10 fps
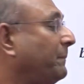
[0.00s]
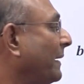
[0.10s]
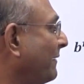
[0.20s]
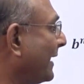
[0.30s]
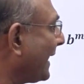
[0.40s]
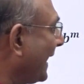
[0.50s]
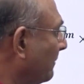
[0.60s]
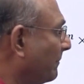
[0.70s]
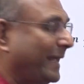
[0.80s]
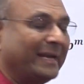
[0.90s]
power
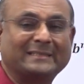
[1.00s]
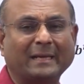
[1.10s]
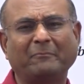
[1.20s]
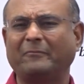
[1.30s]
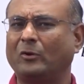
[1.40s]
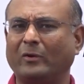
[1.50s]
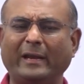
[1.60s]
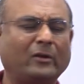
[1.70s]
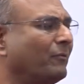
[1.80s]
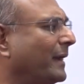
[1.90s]
n minus m. We don't
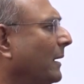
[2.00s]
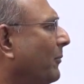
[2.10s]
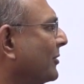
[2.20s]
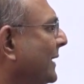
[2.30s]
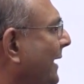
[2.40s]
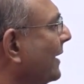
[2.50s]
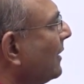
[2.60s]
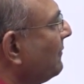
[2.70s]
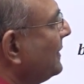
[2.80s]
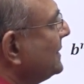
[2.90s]
need to worry about that.
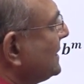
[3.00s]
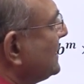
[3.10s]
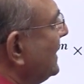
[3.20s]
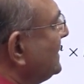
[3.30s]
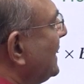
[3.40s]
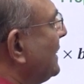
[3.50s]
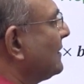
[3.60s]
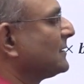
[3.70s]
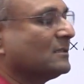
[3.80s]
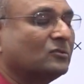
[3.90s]
We'll just restrict
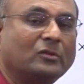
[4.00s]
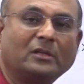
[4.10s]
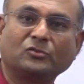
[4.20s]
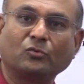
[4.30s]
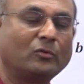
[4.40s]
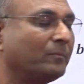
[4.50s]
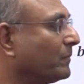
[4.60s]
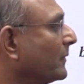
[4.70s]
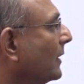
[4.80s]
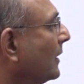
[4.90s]
ourselves to this rule.
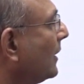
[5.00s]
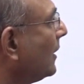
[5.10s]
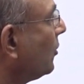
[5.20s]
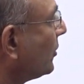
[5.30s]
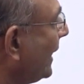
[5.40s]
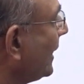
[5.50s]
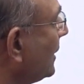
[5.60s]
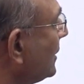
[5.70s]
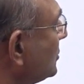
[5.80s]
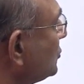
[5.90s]
Okay.
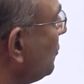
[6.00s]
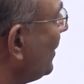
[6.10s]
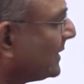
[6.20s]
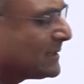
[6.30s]
So what